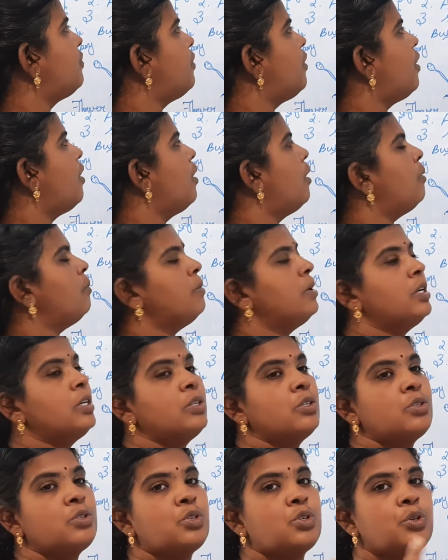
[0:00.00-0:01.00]
form
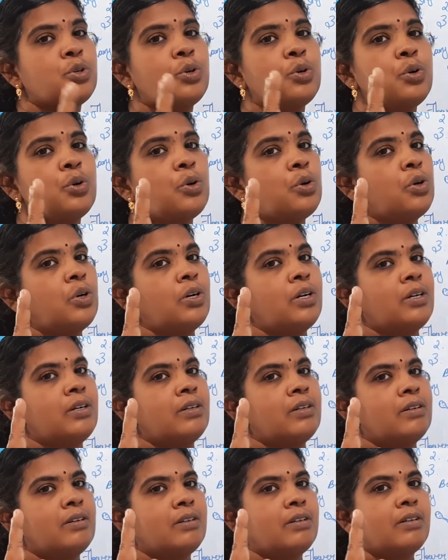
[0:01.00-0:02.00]
two
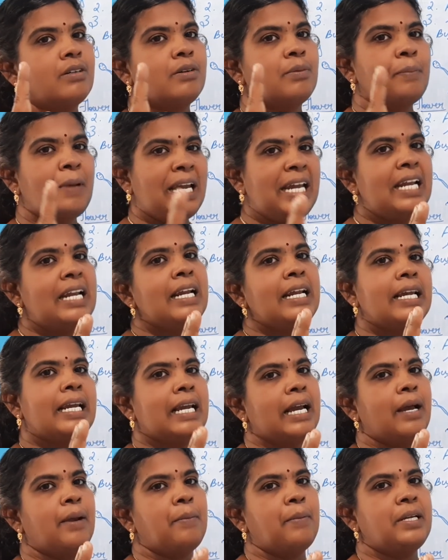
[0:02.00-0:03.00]
male
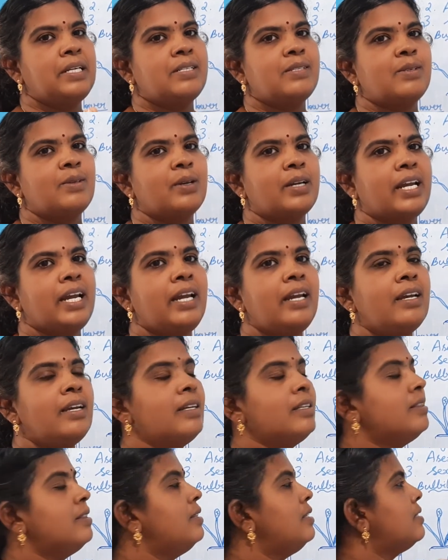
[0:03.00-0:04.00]
gametes.
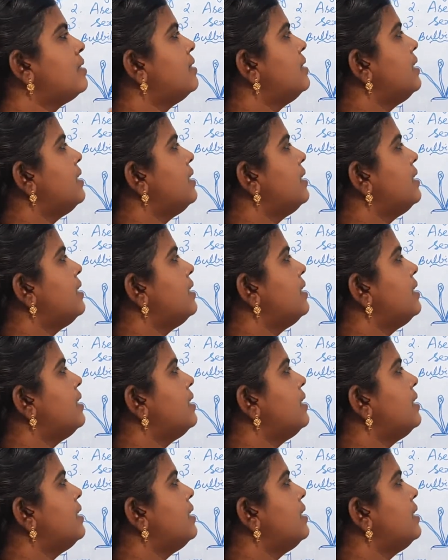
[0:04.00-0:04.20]
Okay, this